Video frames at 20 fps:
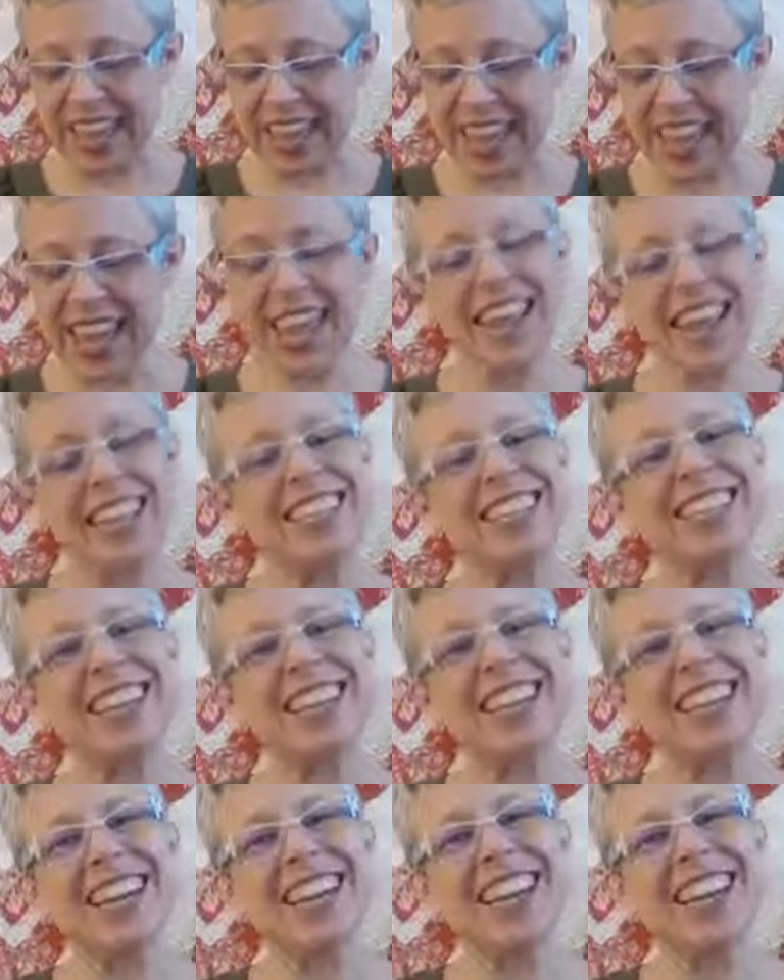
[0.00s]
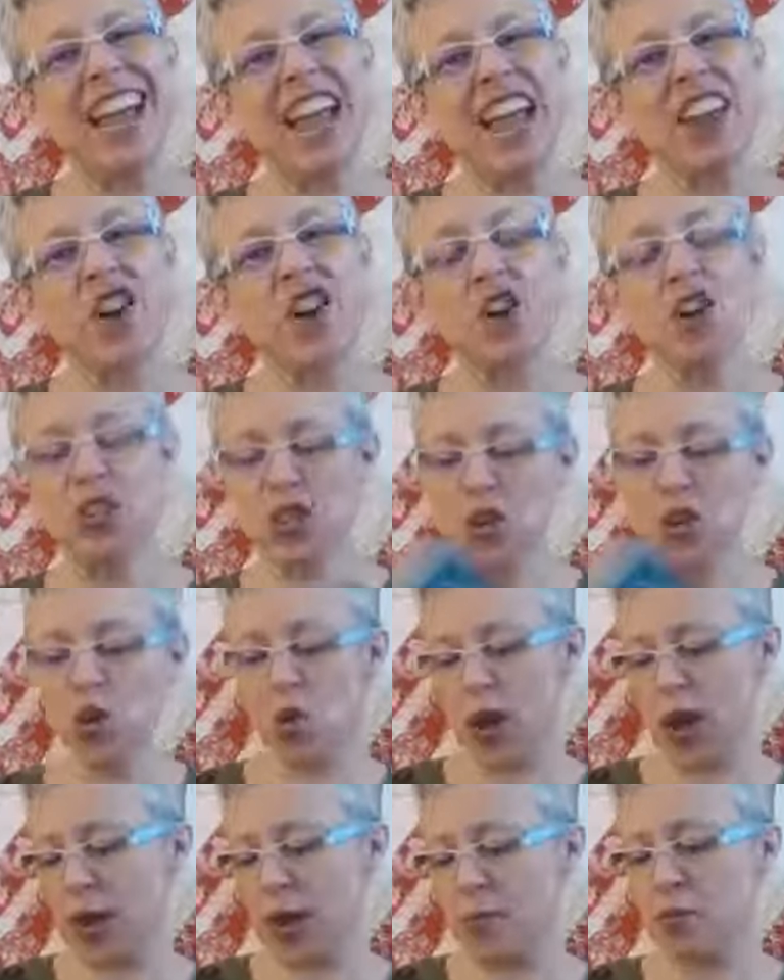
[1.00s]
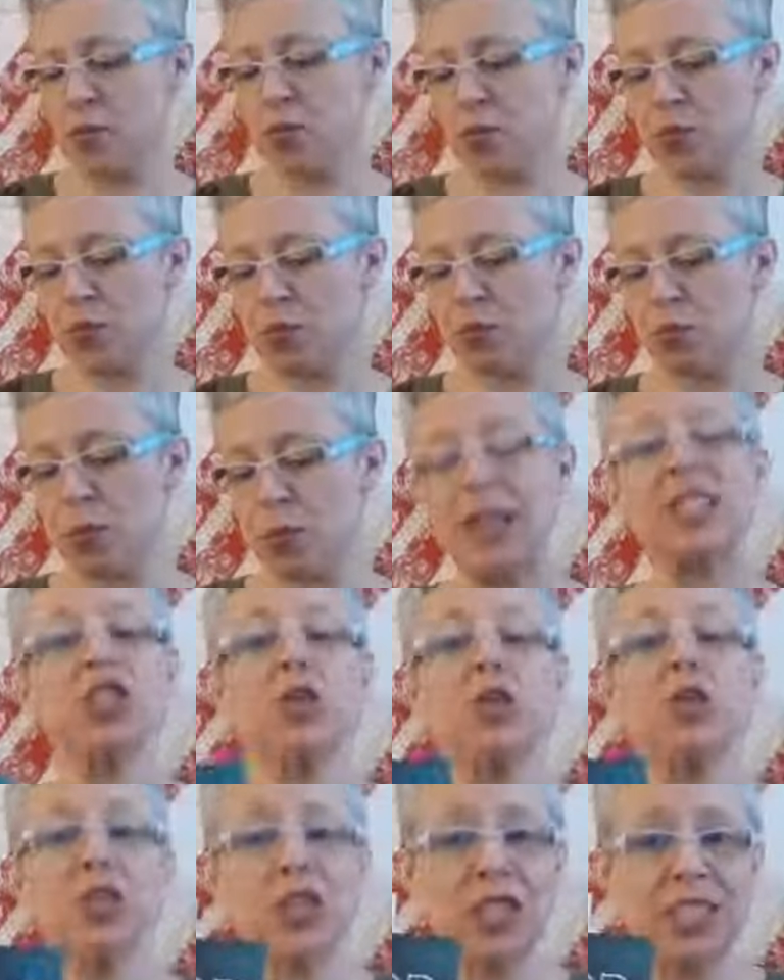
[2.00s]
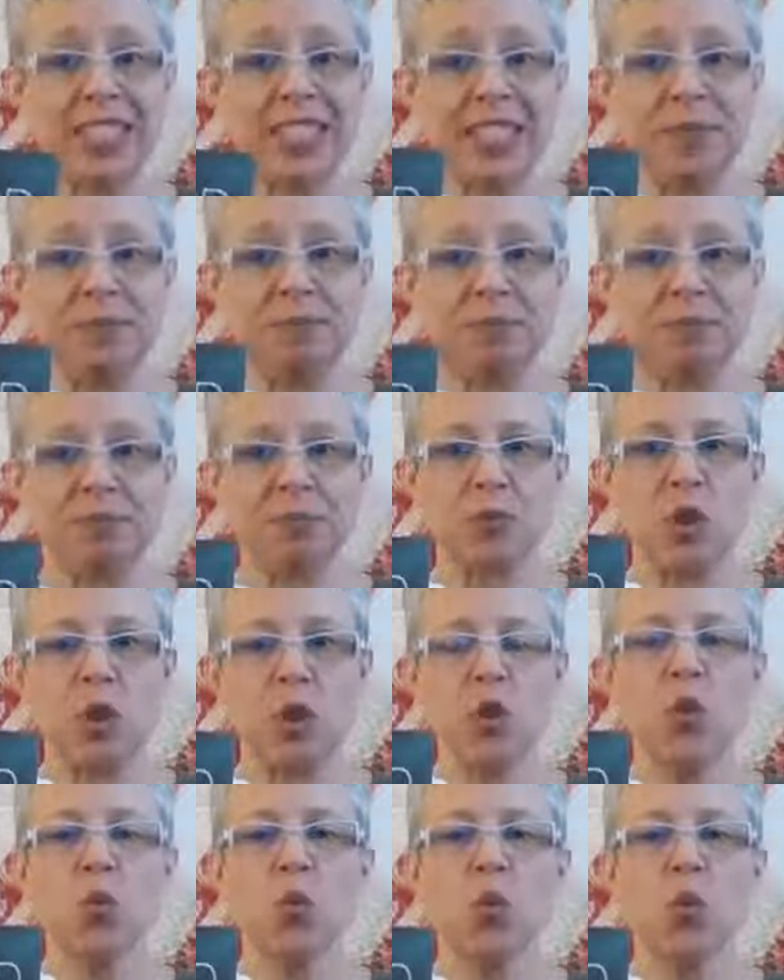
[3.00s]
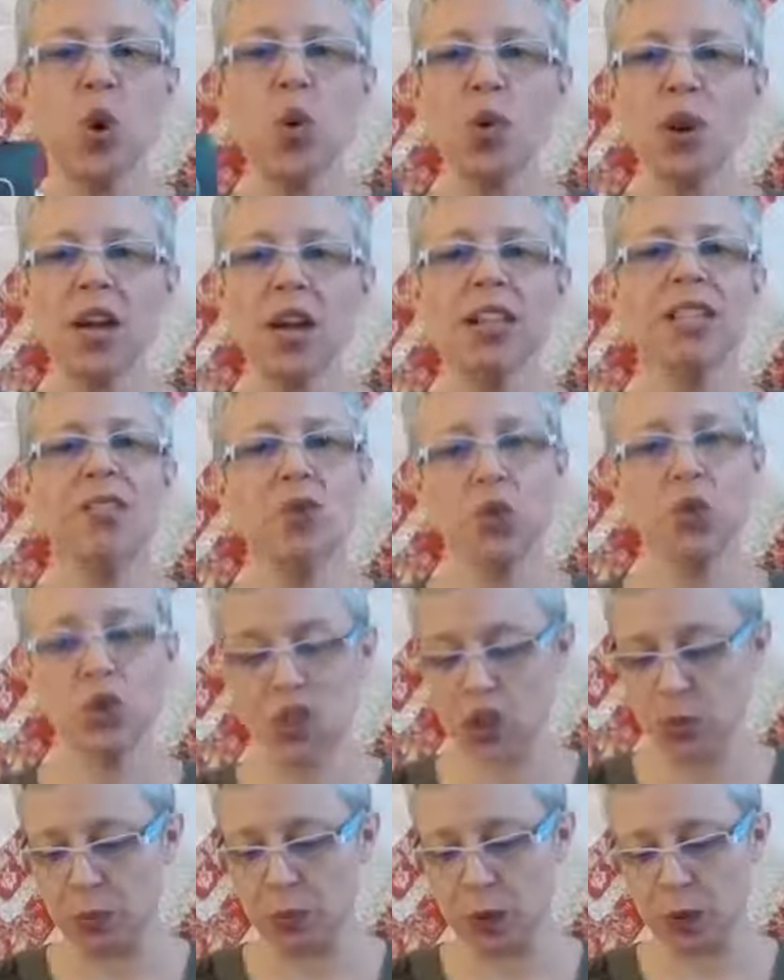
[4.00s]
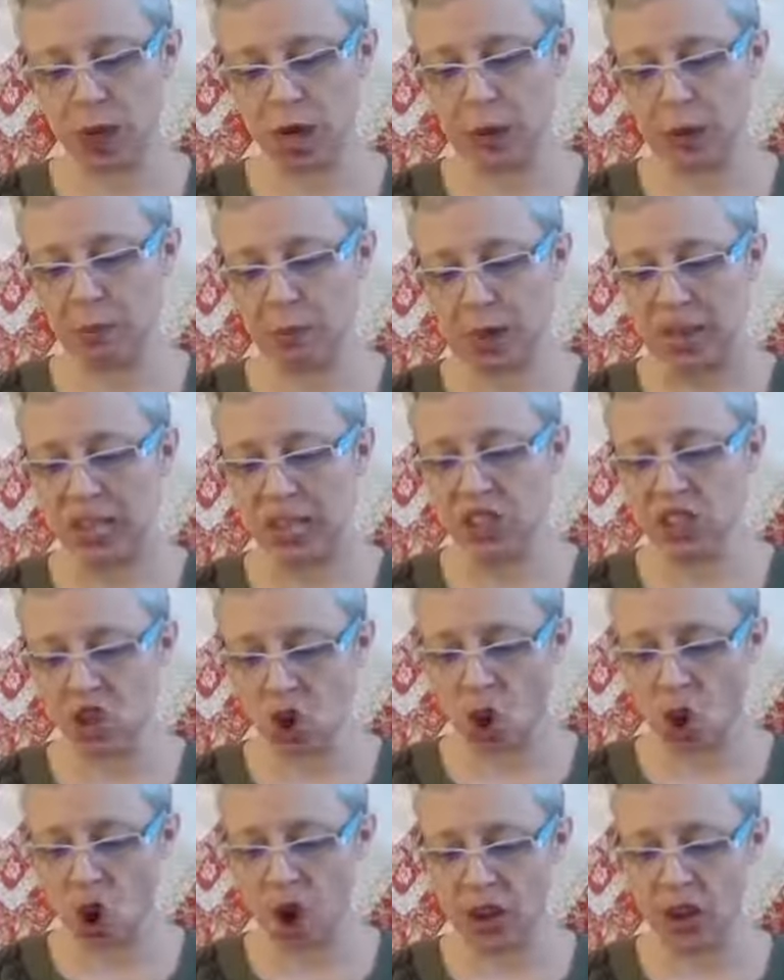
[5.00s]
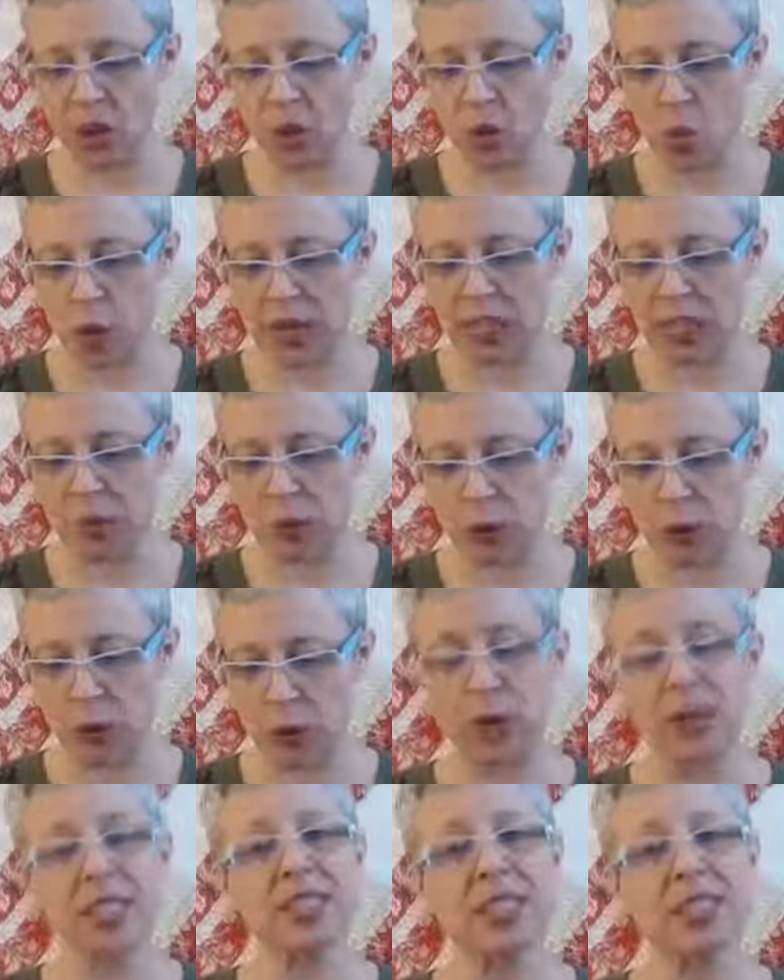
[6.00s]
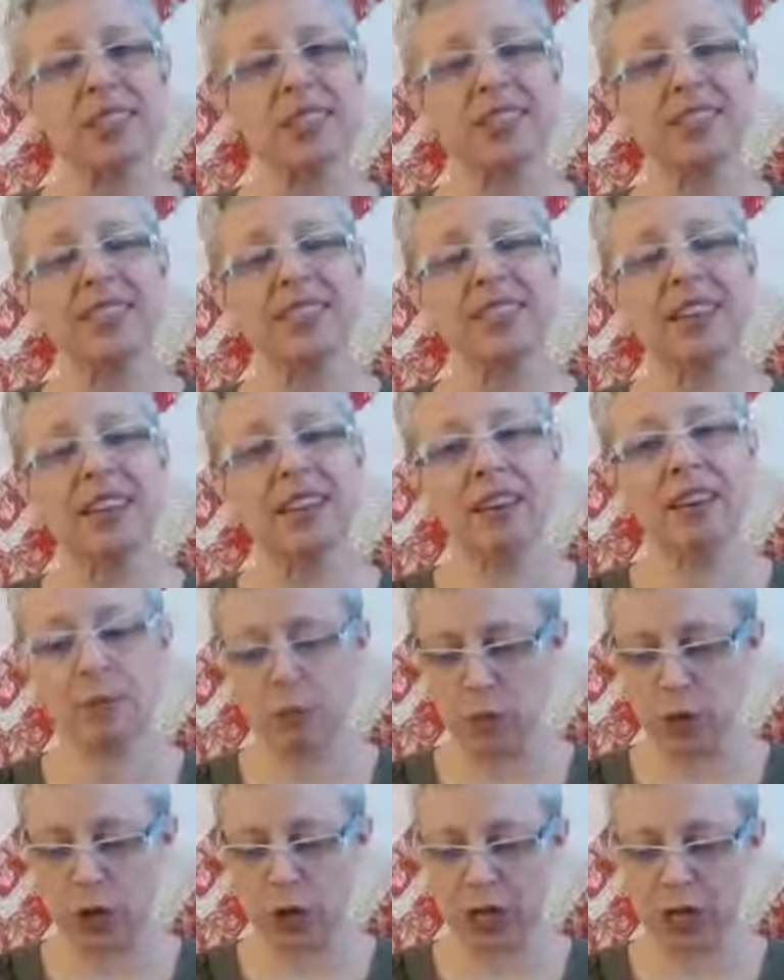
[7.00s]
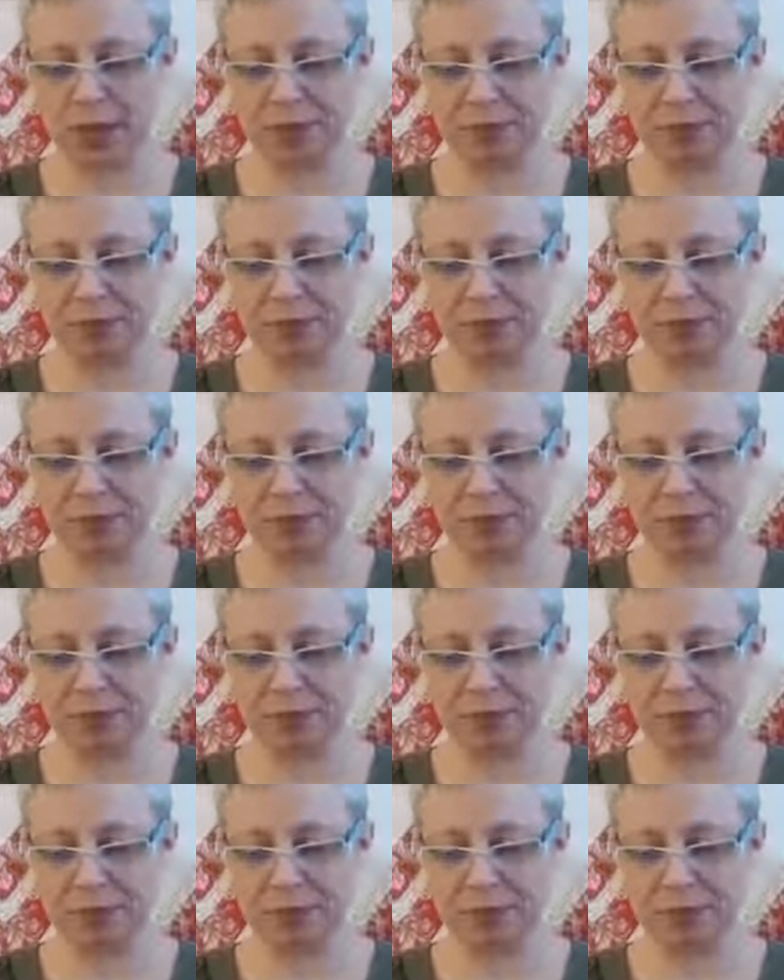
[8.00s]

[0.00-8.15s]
And also Brent Christensen, who wrote a devotional book based on Westberg's book.